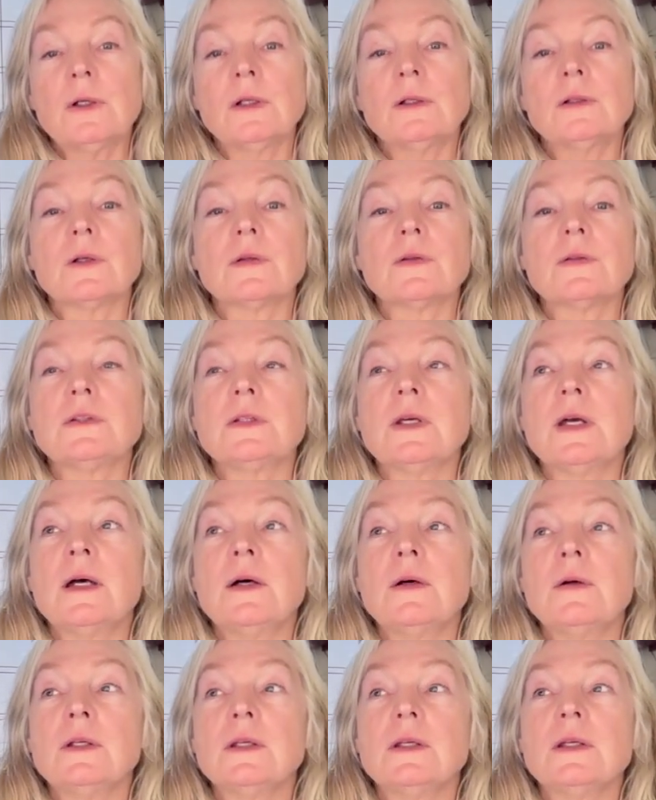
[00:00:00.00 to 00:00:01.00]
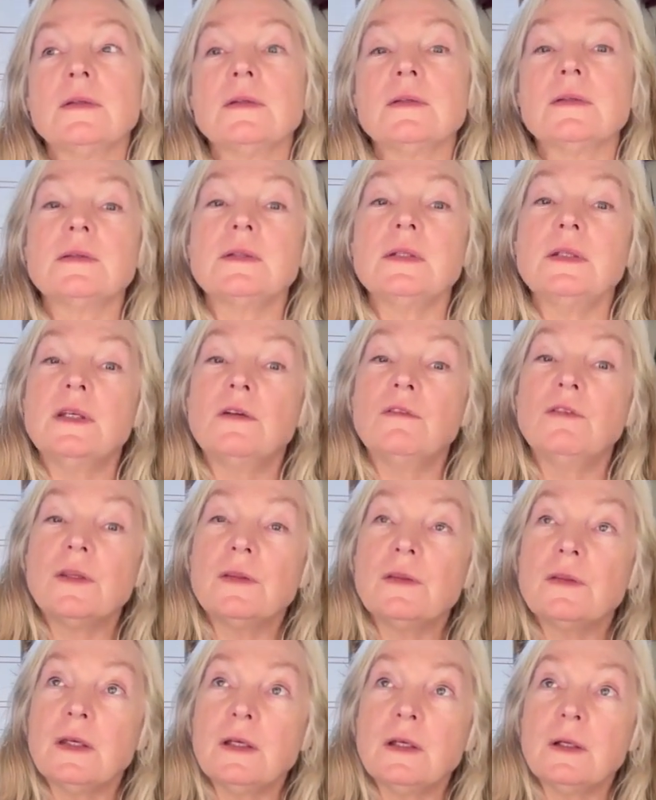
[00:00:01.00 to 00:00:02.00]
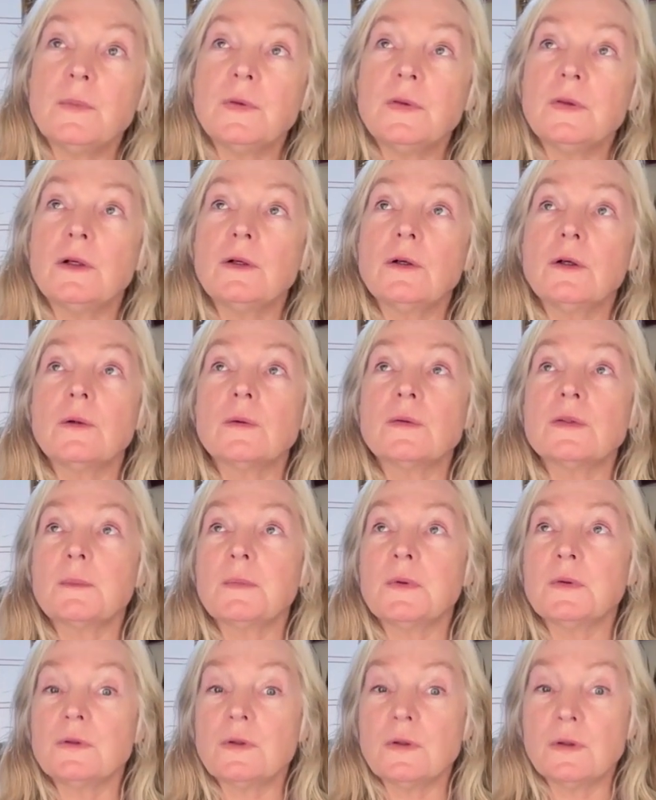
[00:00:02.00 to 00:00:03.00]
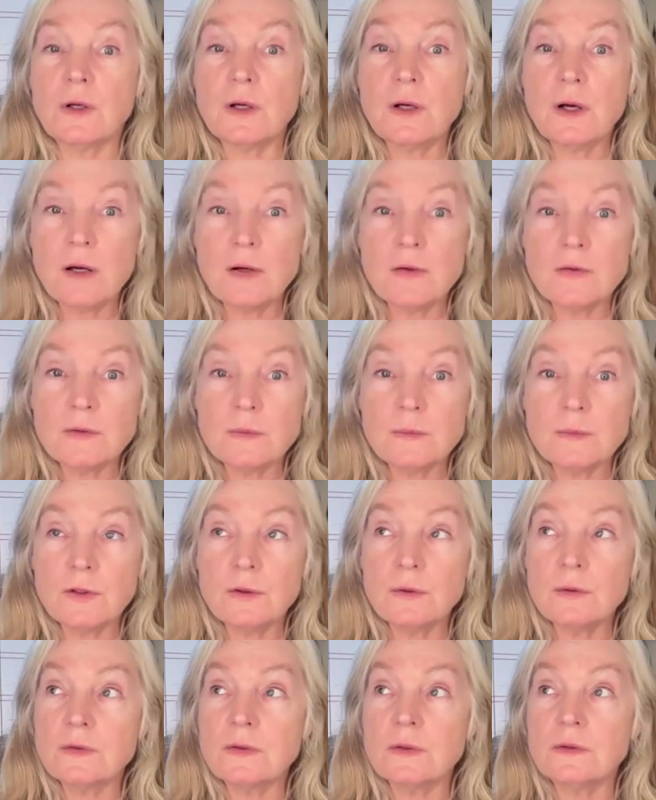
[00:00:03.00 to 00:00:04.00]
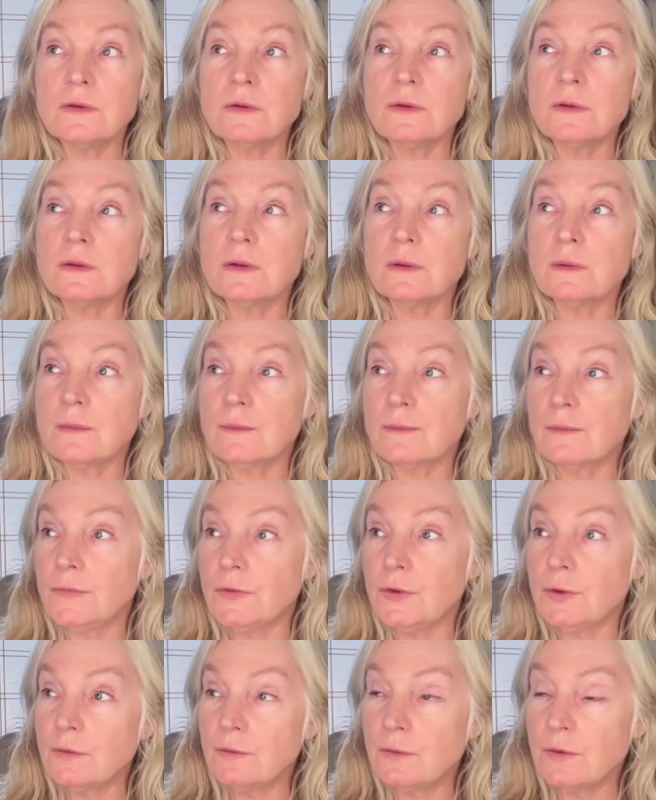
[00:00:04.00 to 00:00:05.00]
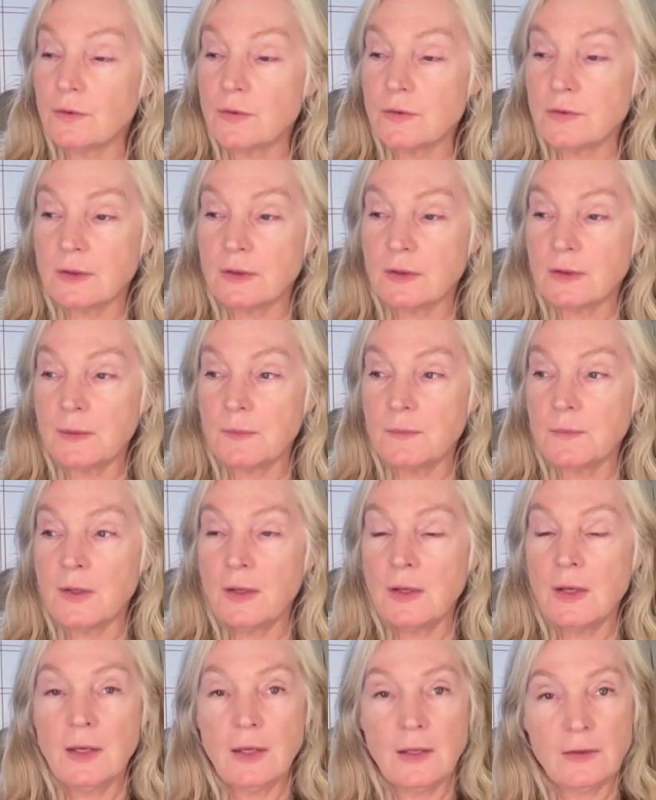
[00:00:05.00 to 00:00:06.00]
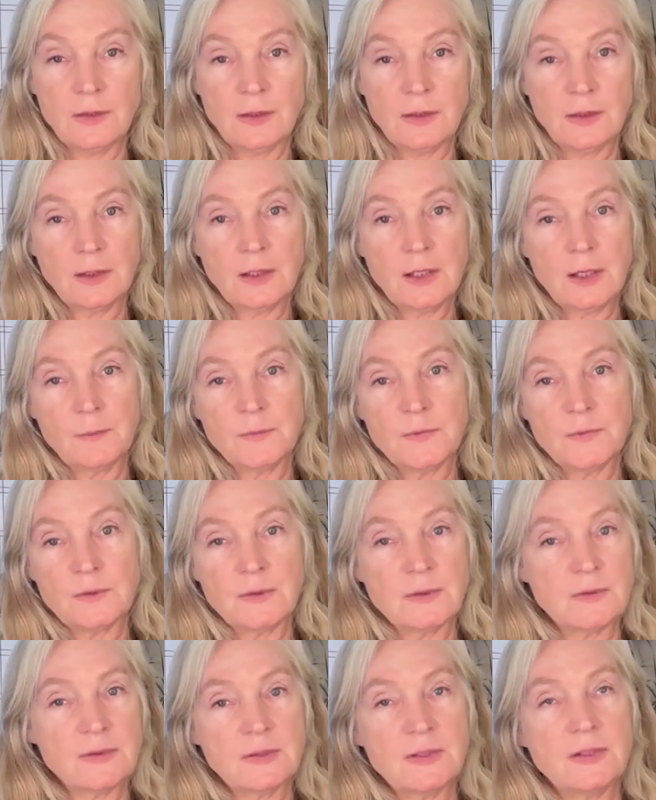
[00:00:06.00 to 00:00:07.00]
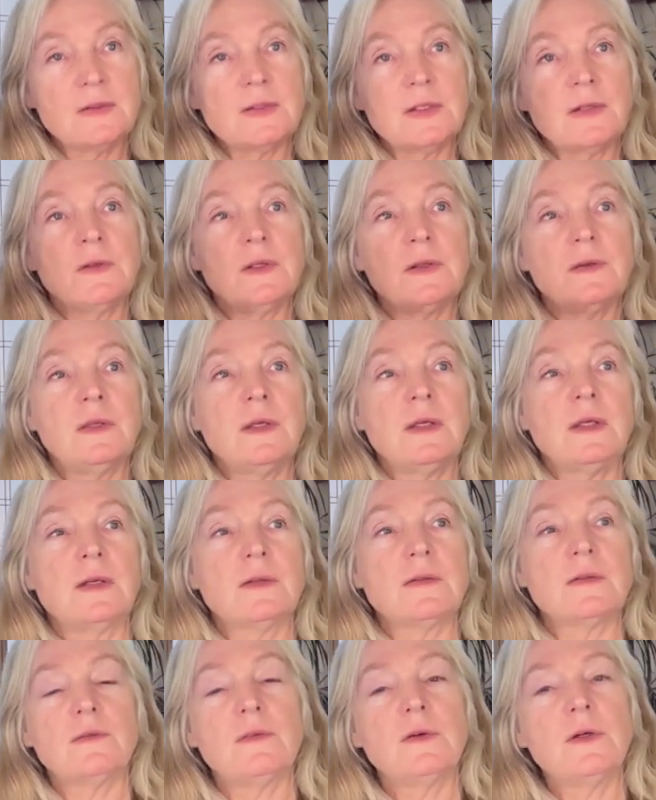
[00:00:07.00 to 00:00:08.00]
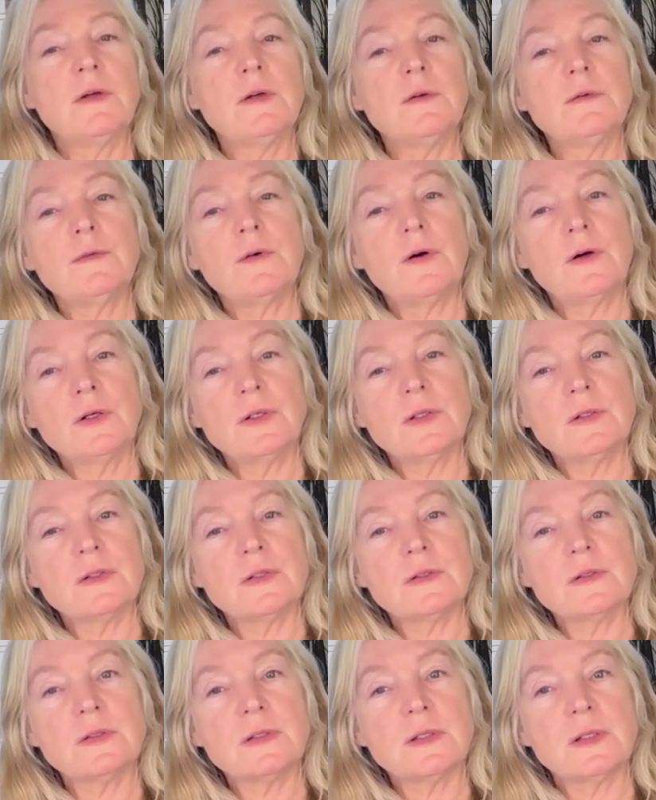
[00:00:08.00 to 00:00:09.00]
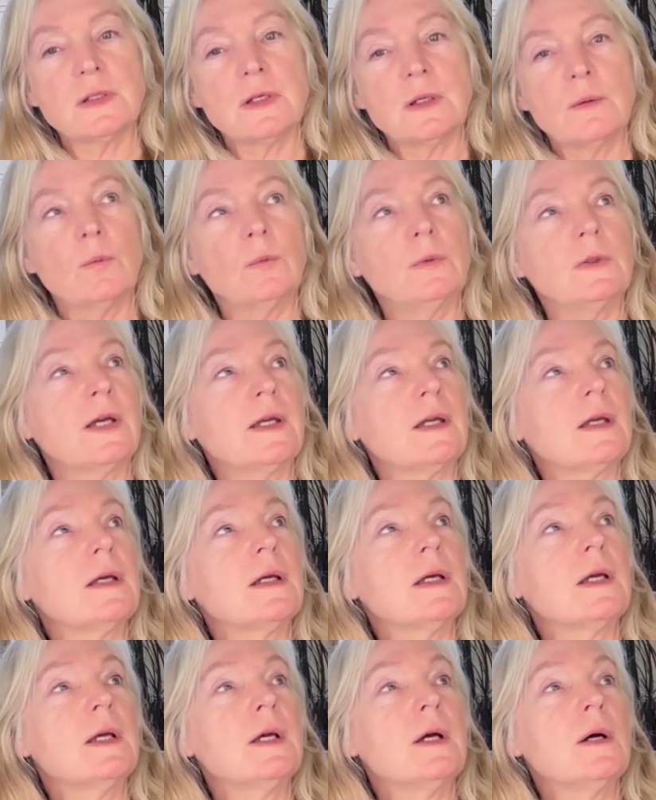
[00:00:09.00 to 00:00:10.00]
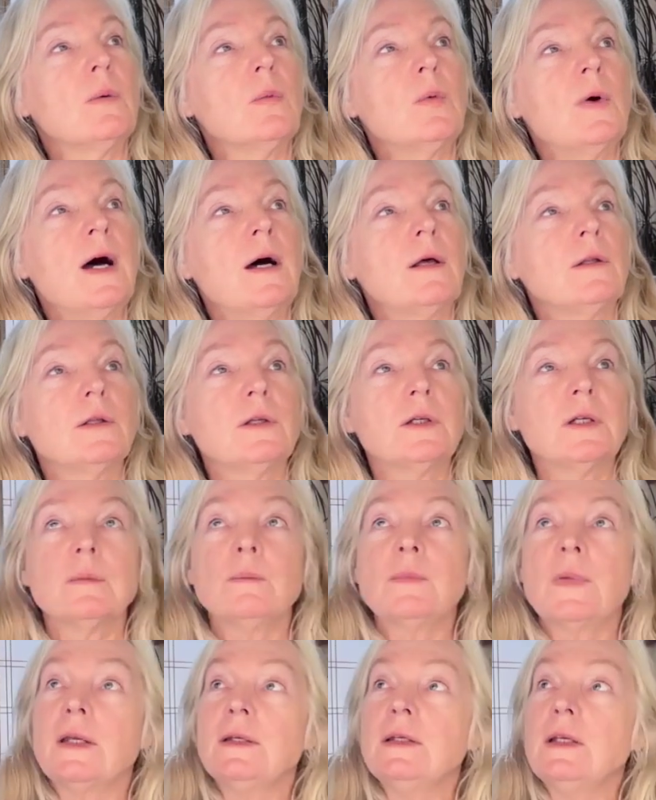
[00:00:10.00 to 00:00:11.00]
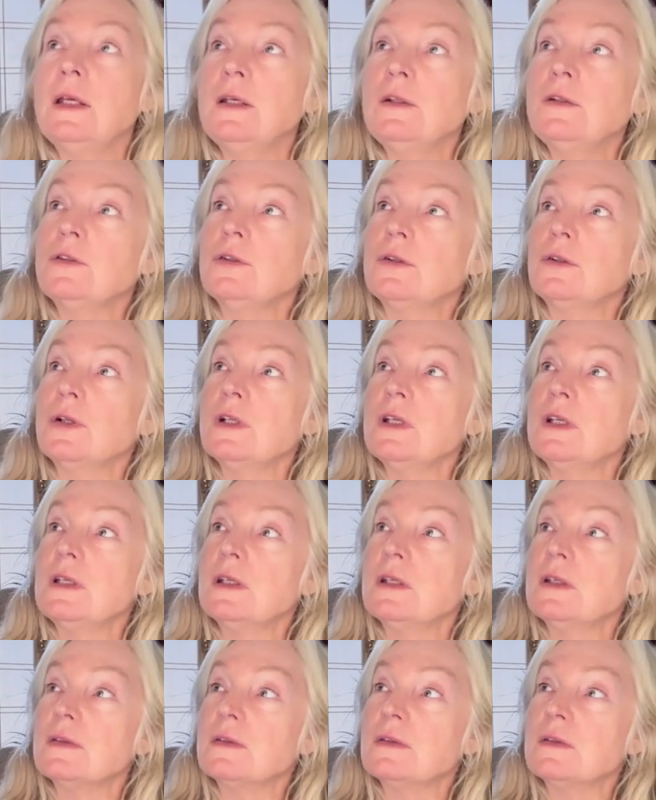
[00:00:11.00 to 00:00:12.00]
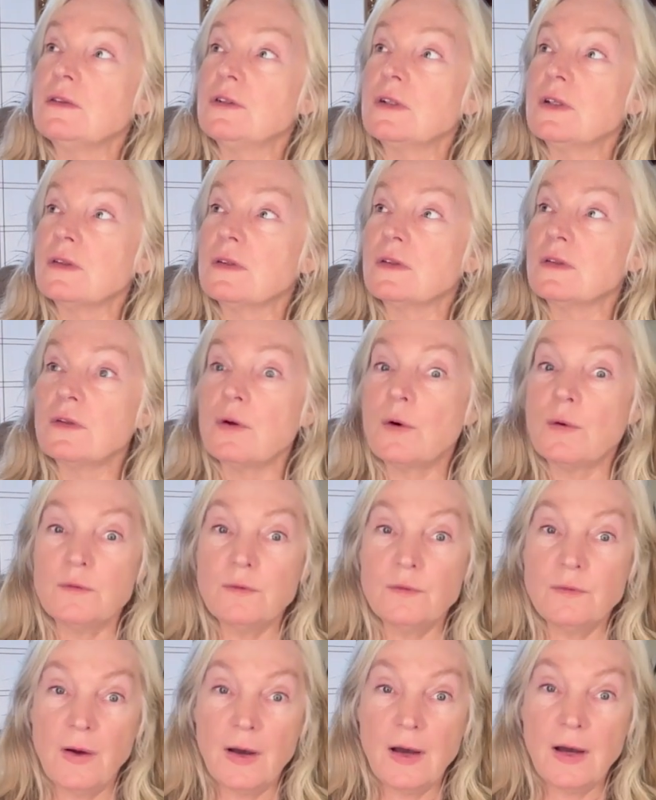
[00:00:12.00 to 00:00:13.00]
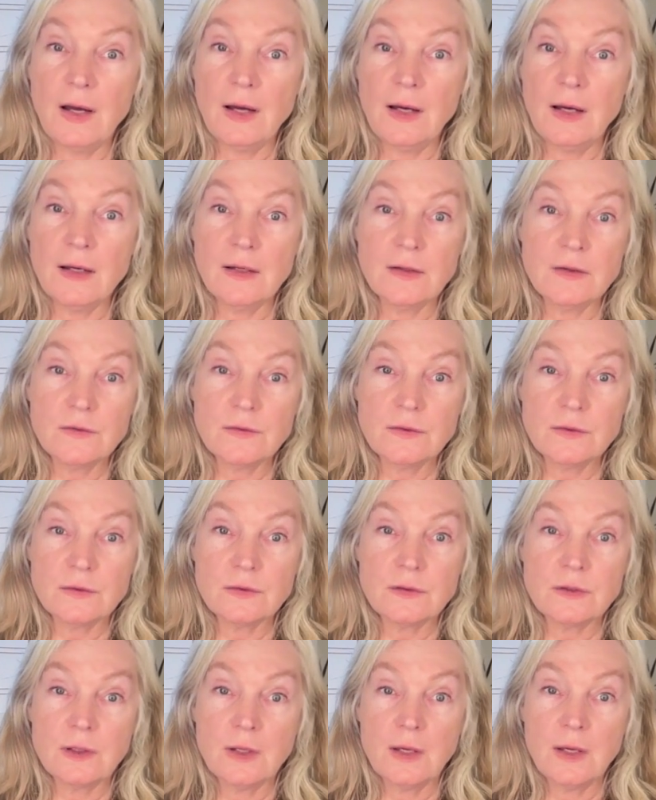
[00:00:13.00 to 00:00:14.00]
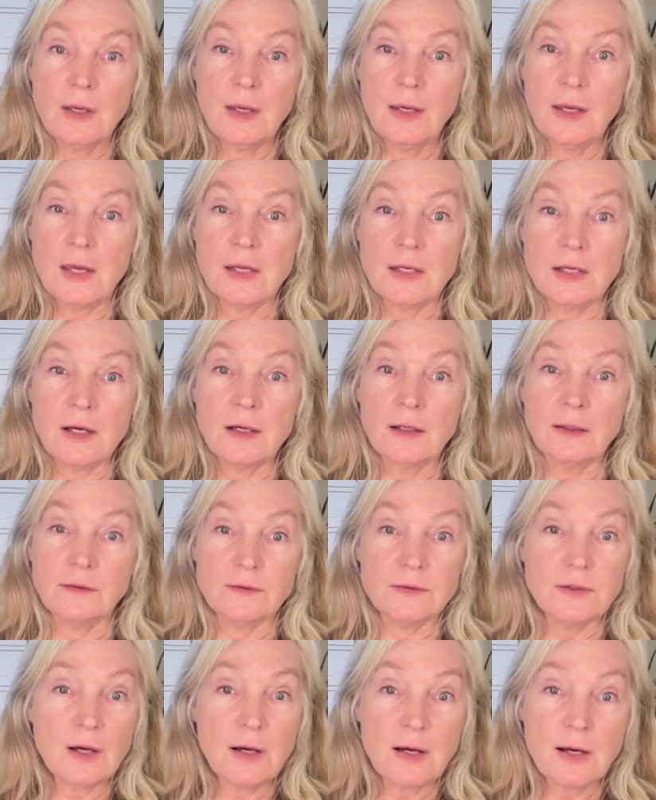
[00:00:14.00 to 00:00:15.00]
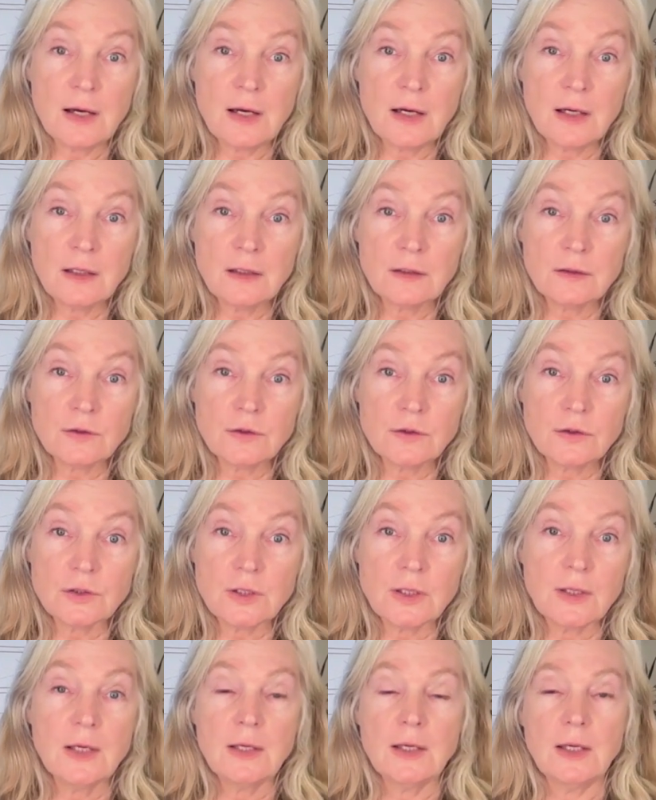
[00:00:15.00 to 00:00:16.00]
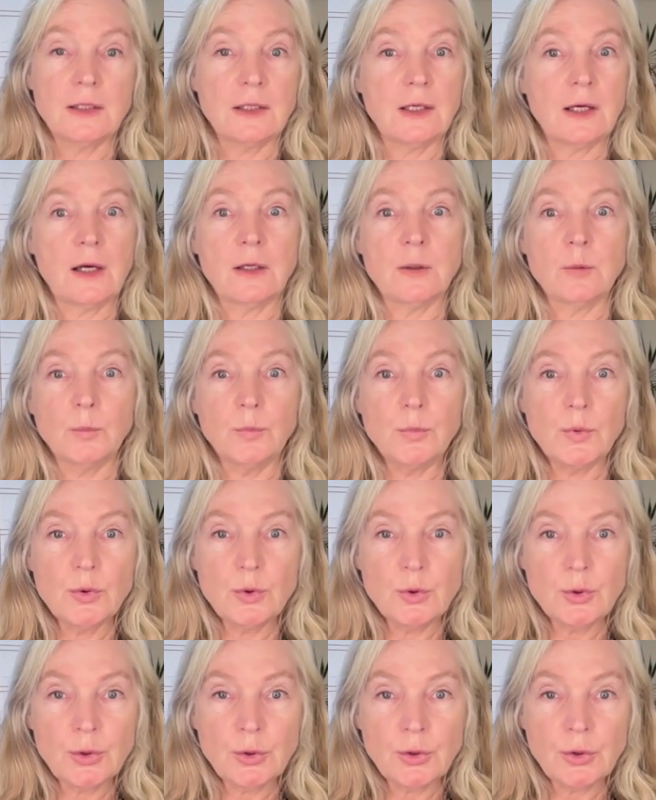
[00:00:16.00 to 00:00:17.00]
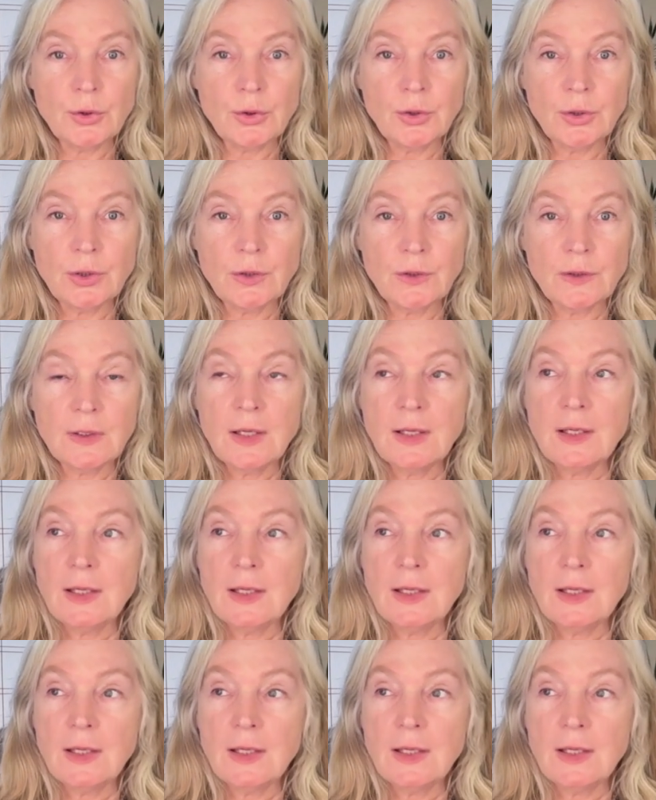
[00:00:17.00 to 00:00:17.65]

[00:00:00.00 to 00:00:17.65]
It looks down, it can see everything up there. It goes up into the cosmos, into the universe, and then it sees everything as very far and distant, and like, wow, look at my nature. It is just so vast and untouched and unborn,